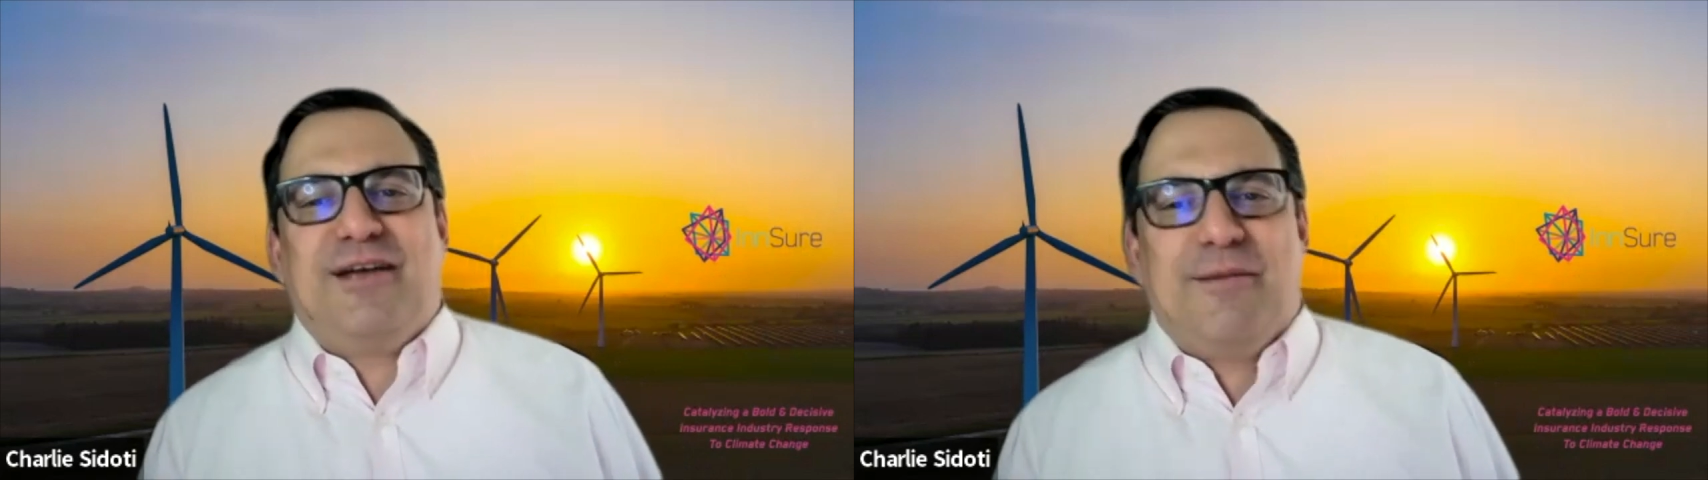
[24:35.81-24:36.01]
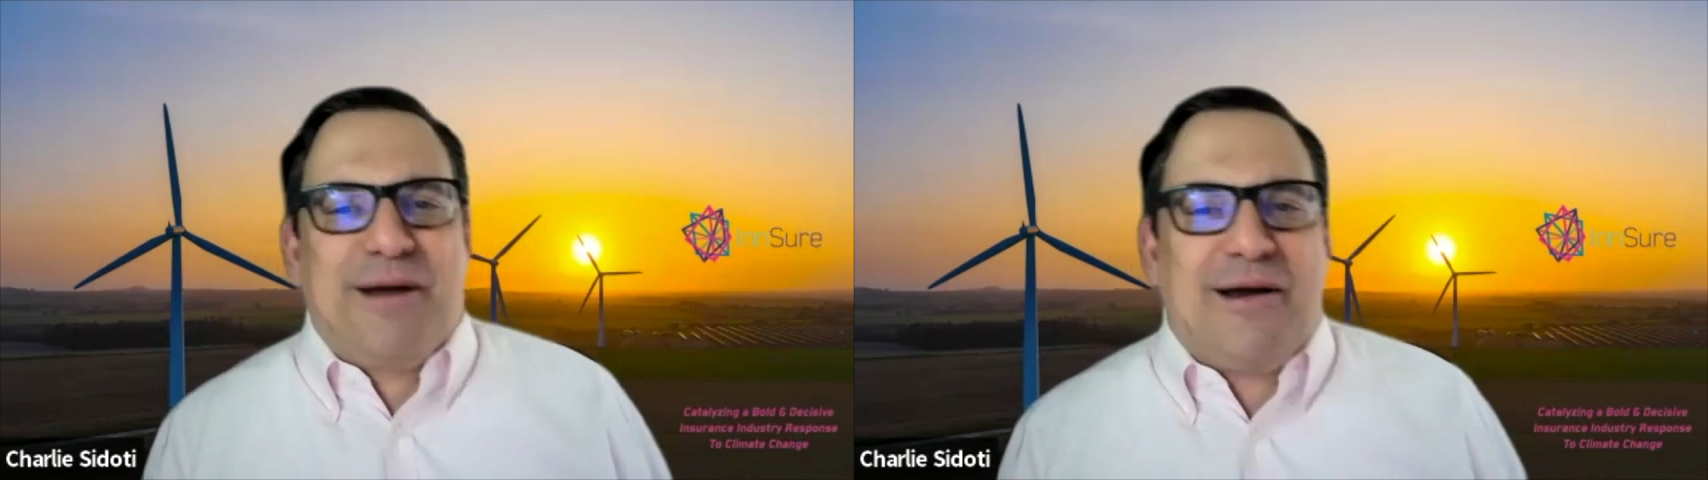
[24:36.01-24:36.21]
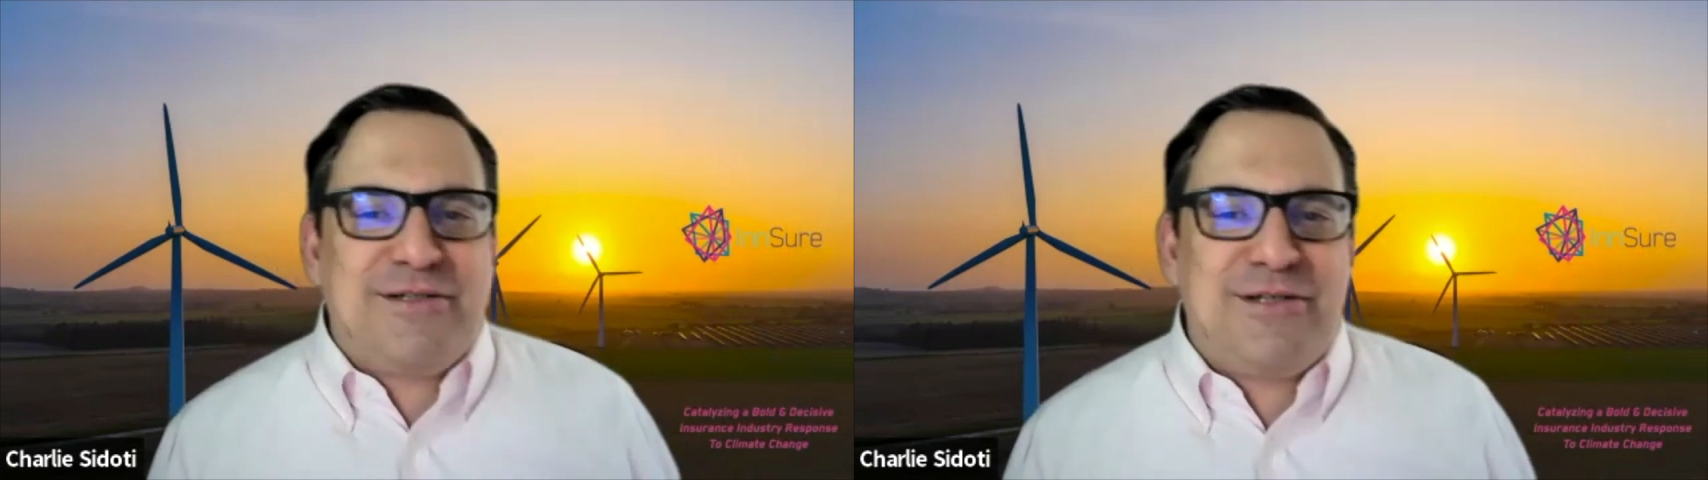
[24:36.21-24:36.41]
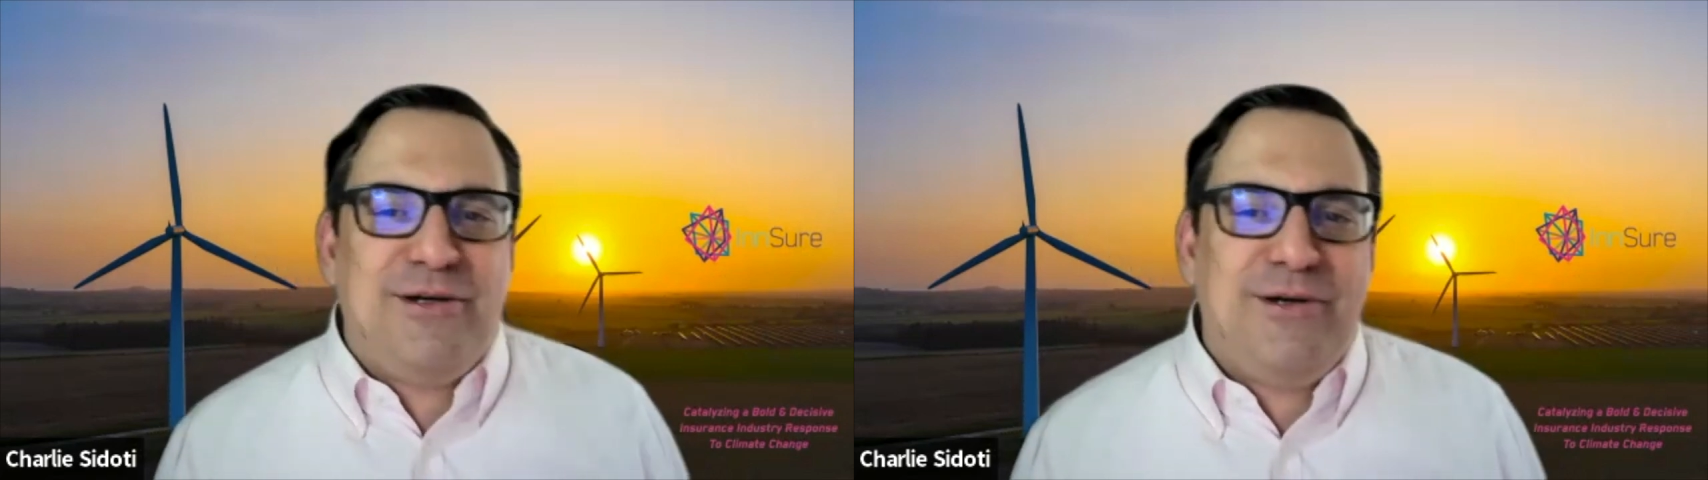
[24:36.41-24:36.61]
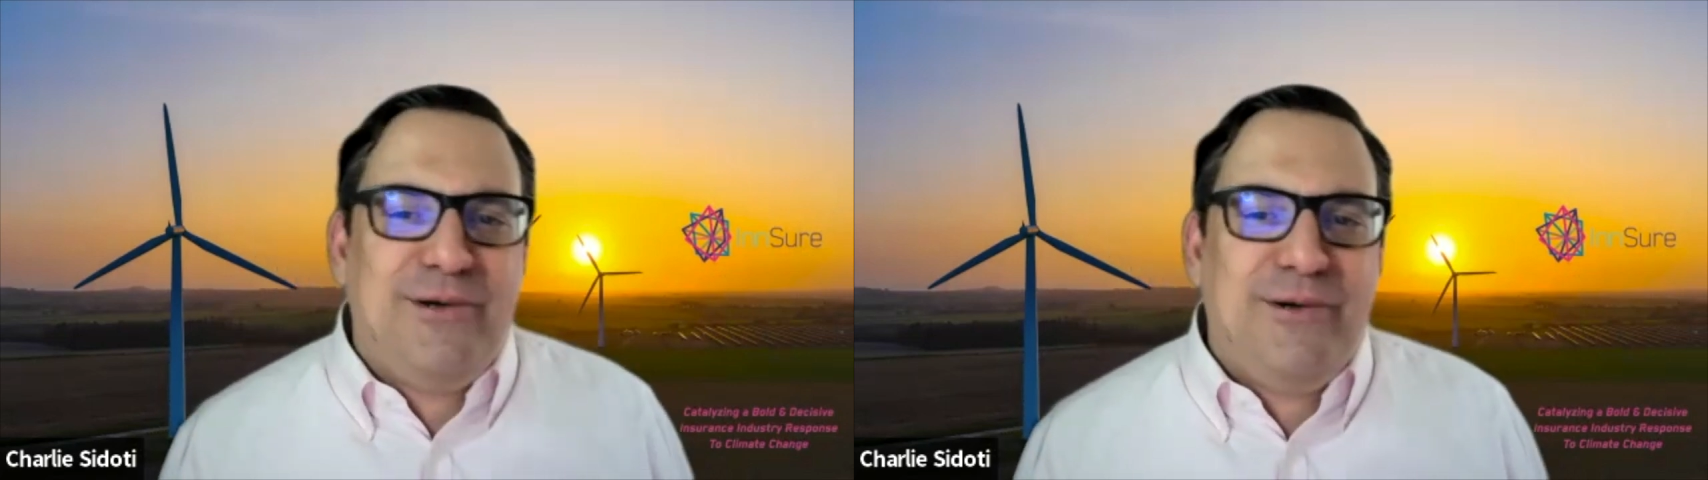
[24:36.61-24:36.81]
compared
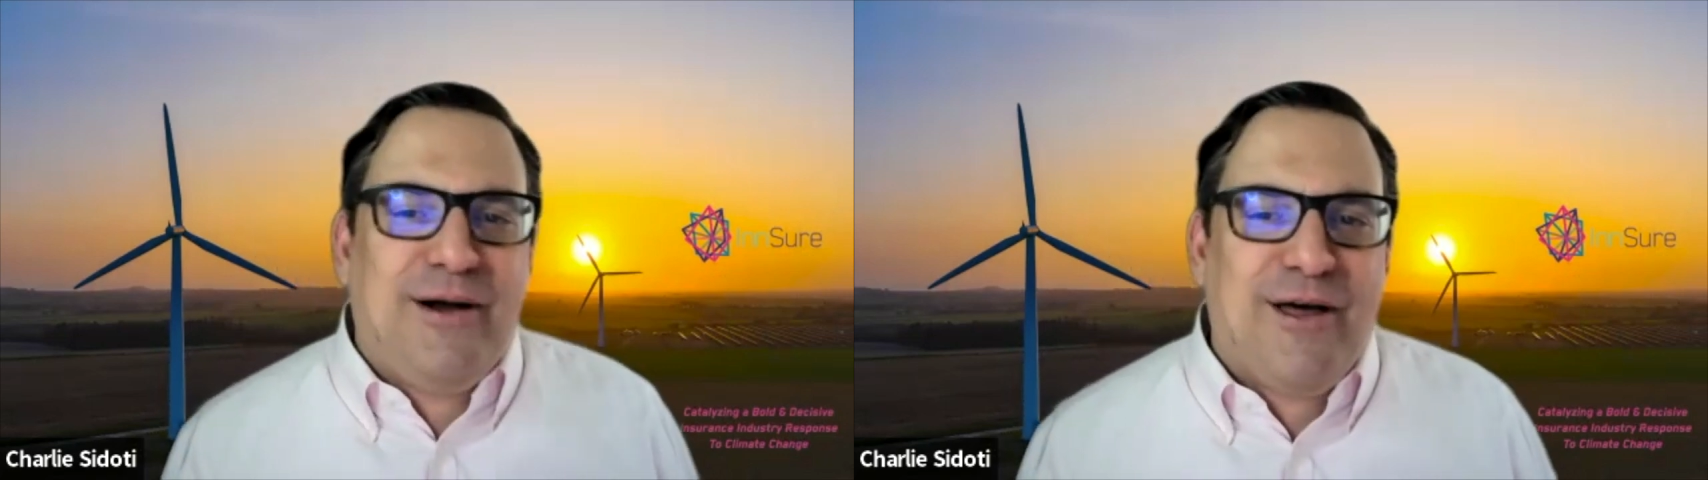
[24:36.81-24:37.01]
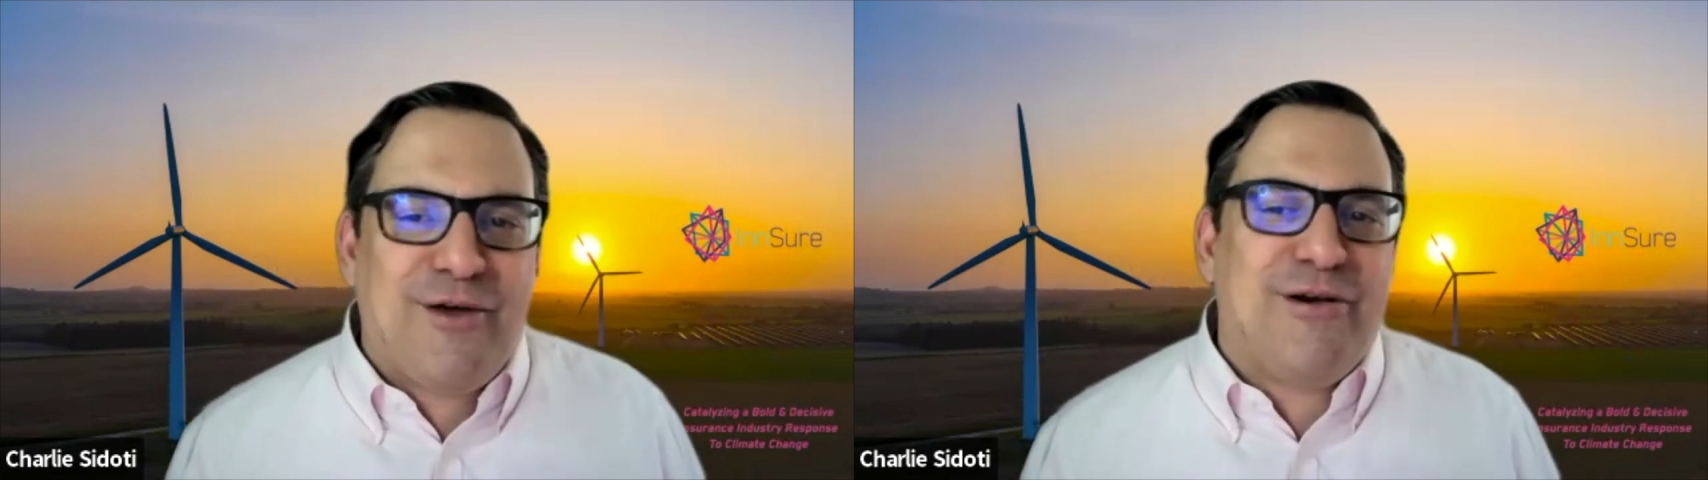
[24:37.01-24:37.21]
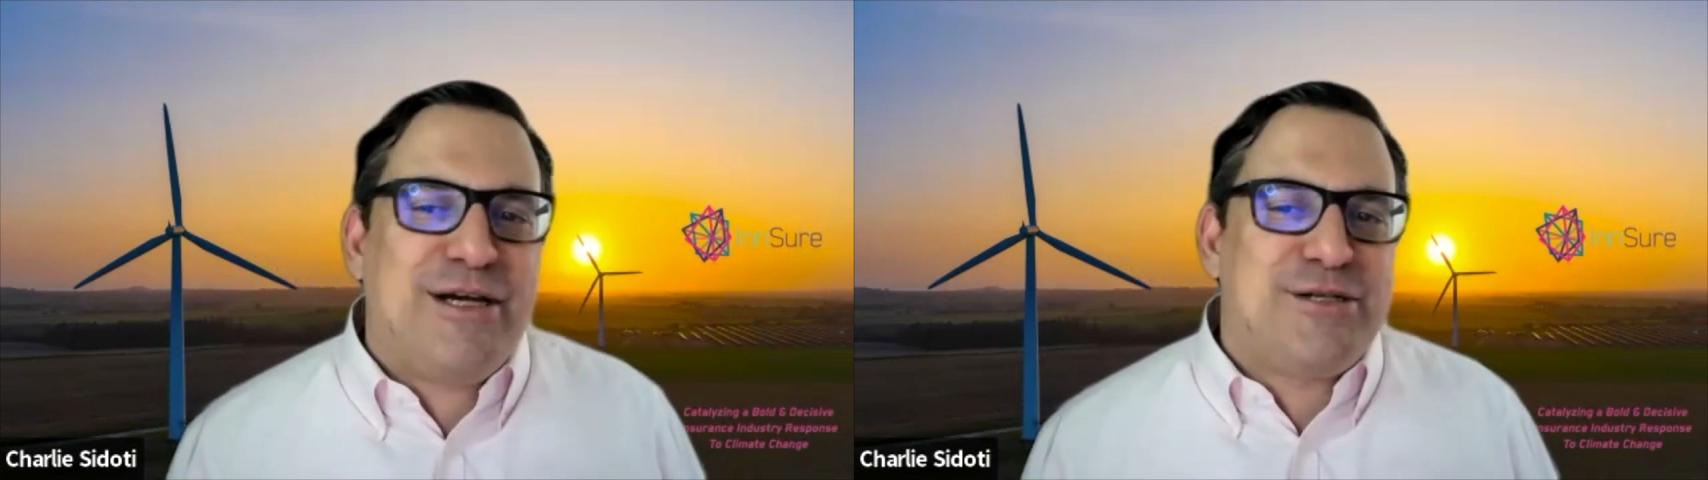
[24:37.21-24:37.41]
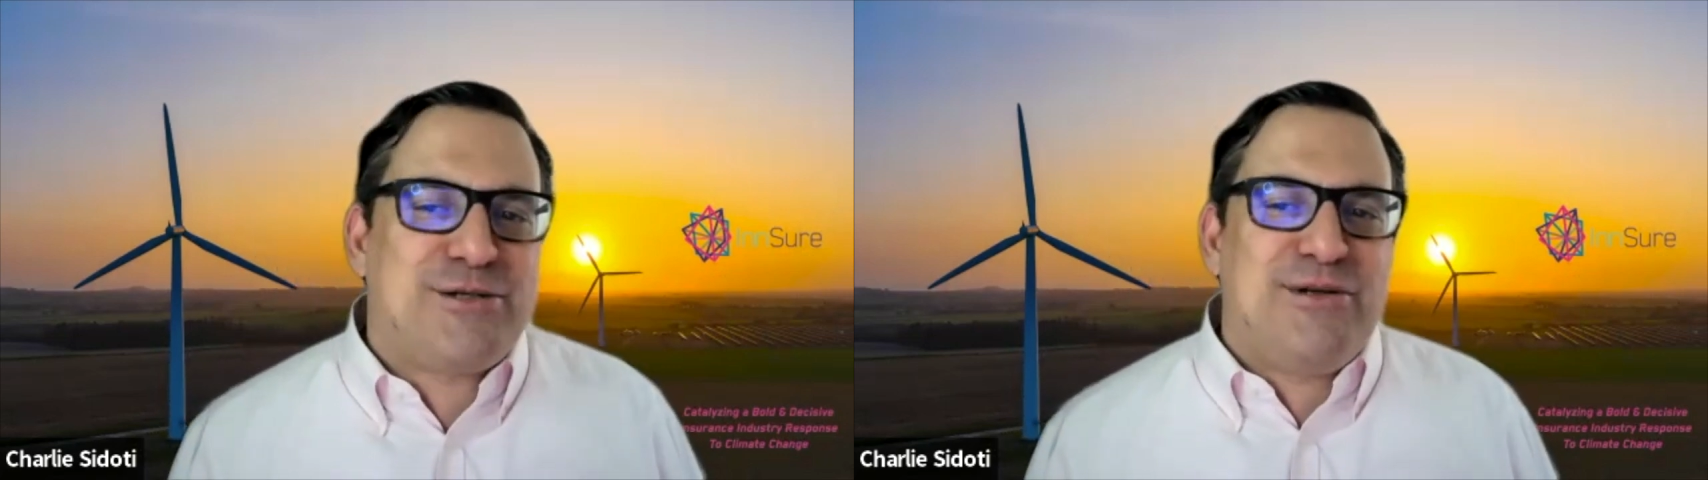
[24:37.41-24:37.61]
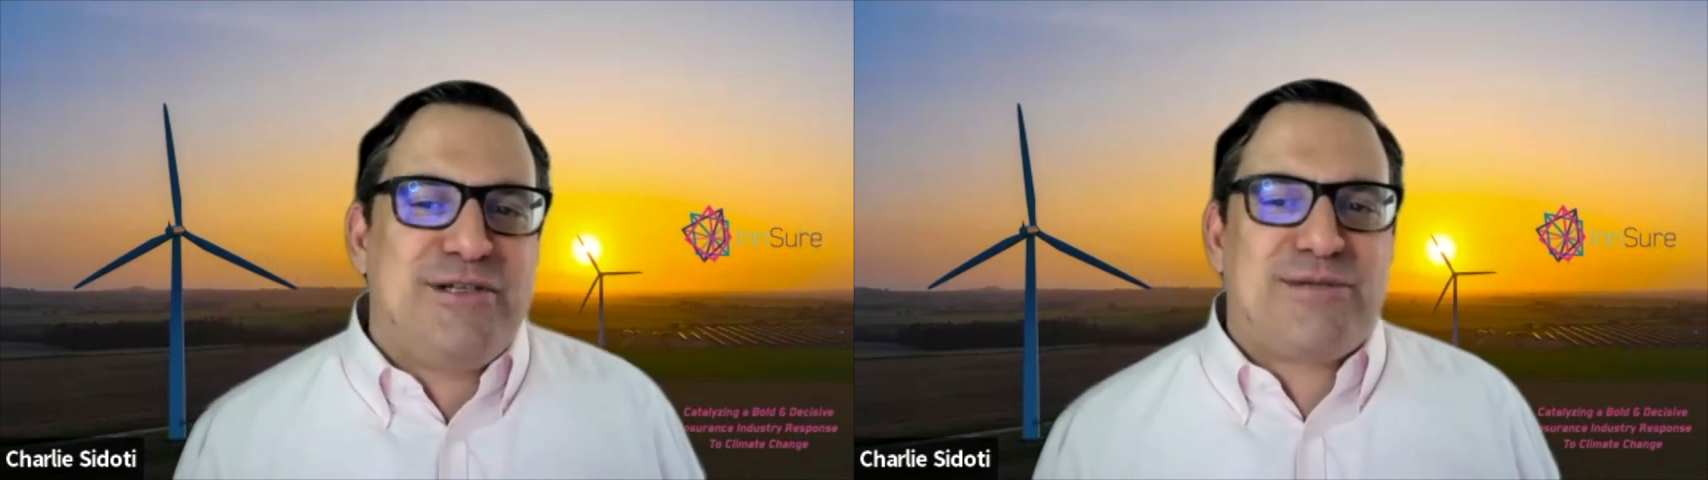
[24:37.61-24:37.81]
to other
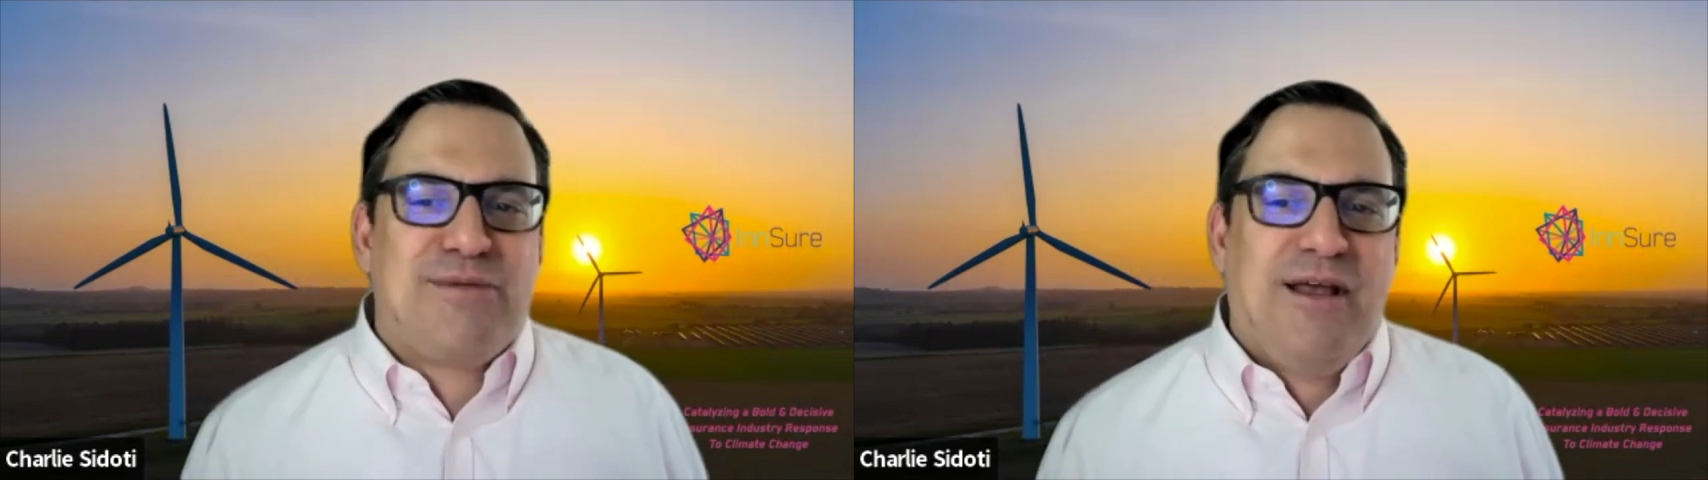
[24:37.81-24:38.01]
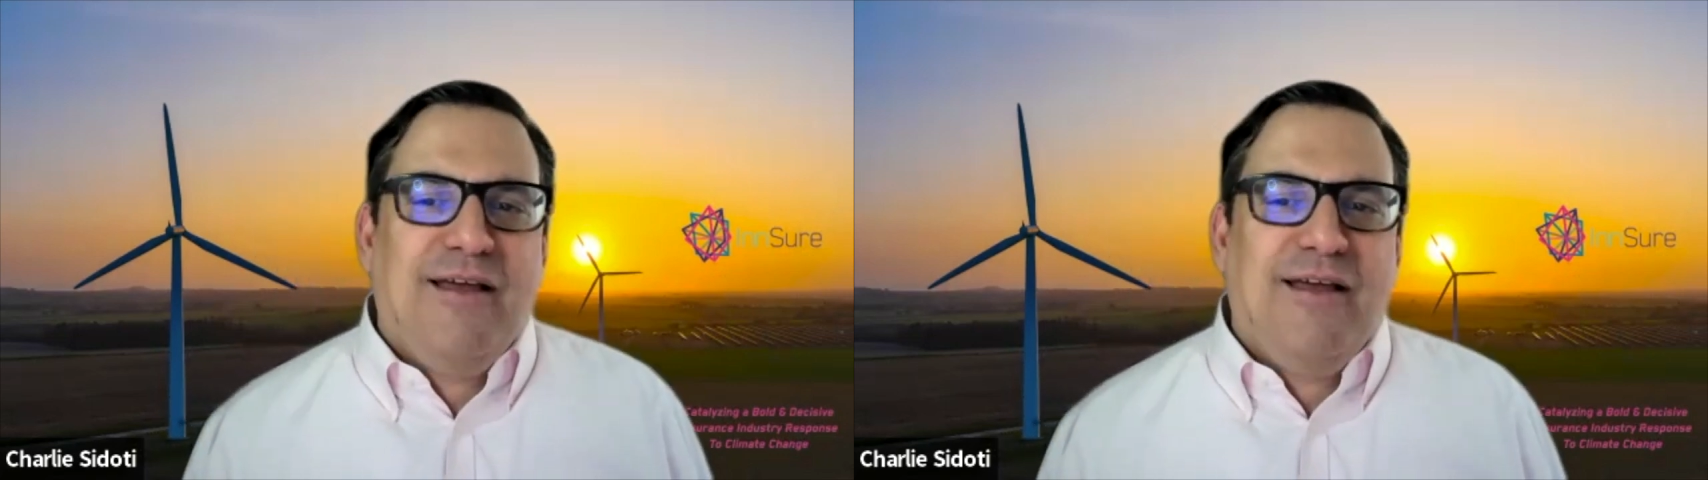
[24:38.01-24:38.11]
industries